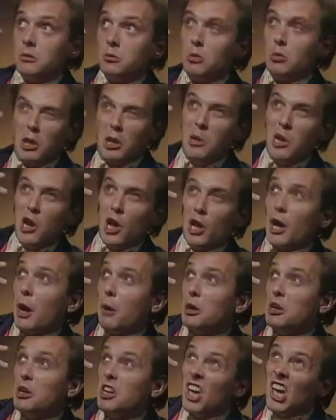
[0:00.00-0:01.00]
What, you mean like
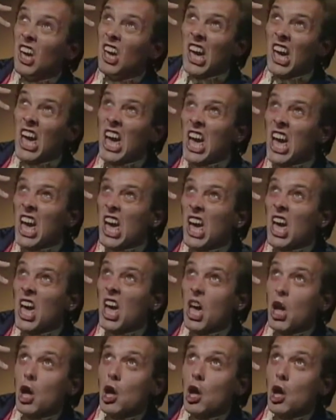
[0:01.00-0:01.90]
going, eh,